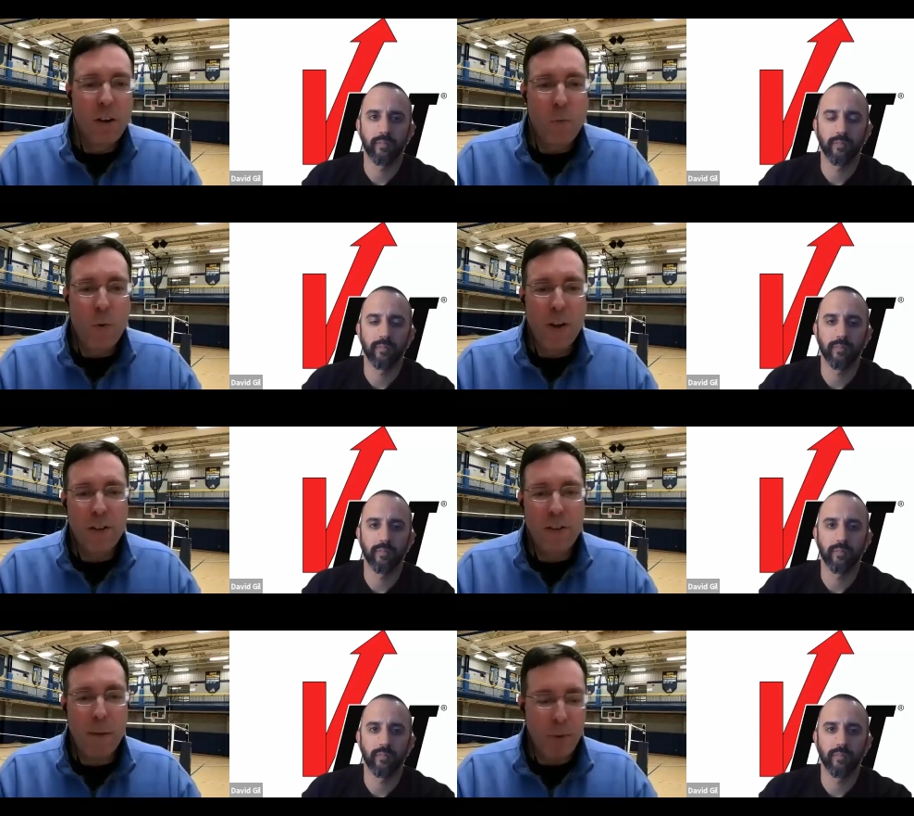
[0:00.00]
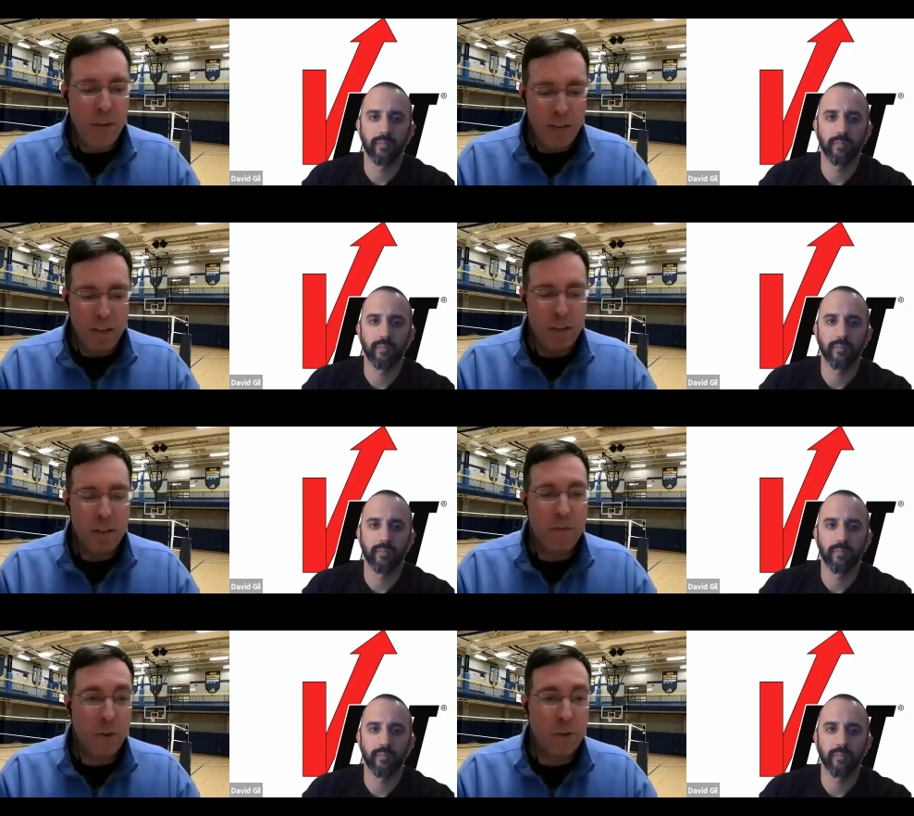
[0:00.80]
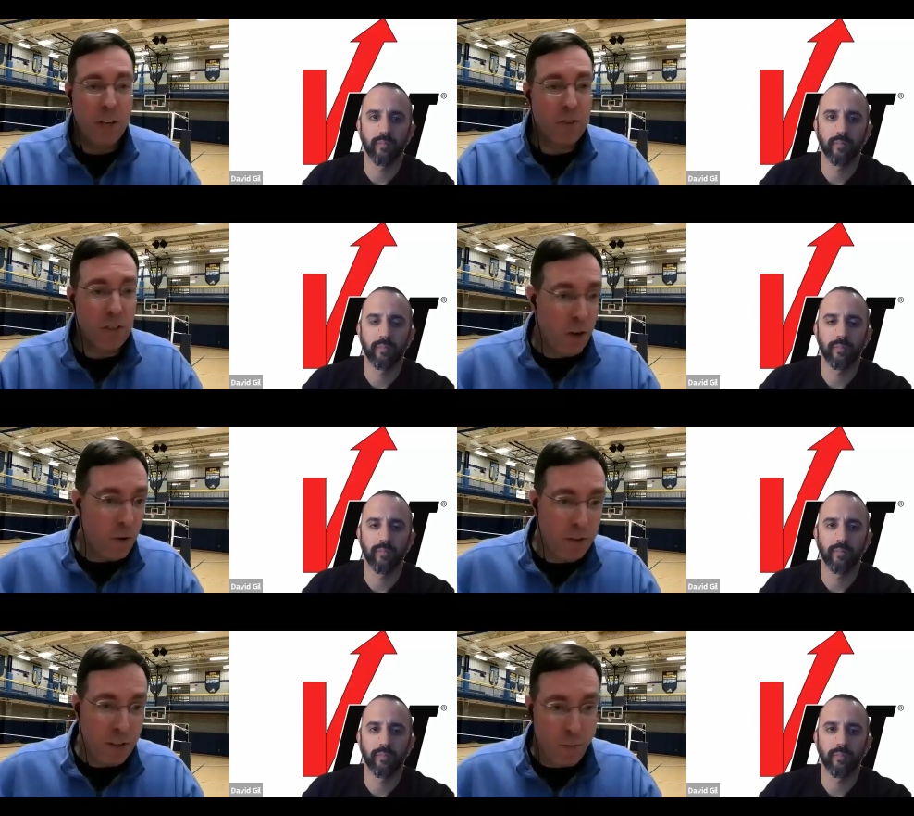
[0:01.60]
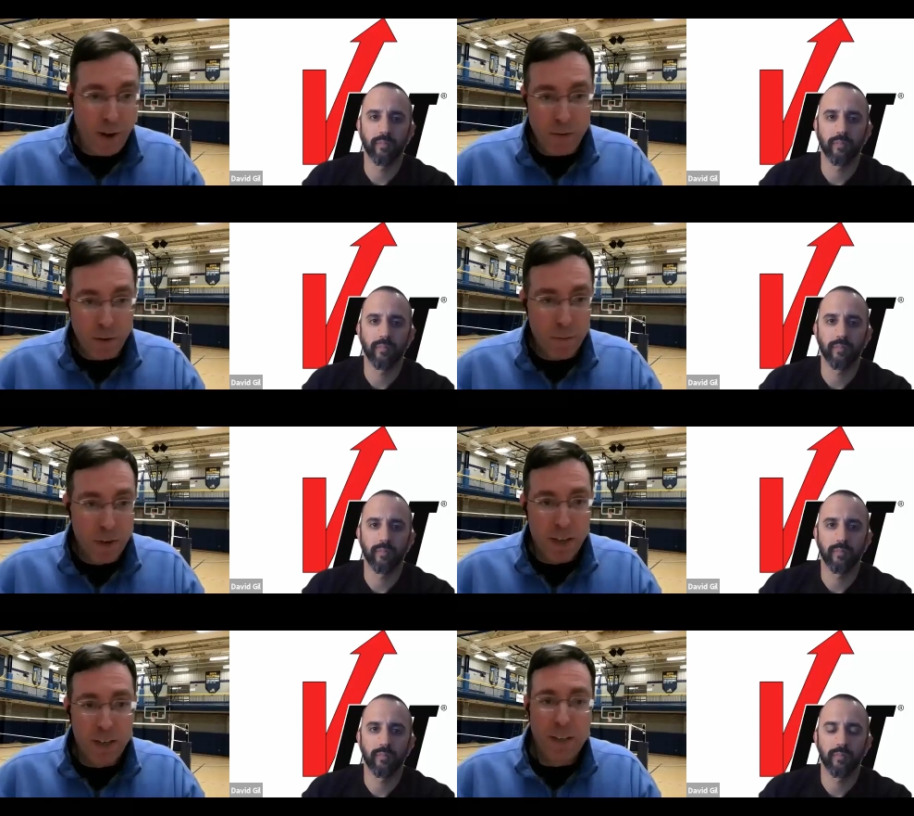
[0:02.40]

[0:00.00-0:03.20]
Speaker 1: whether that be the first session going to the weight room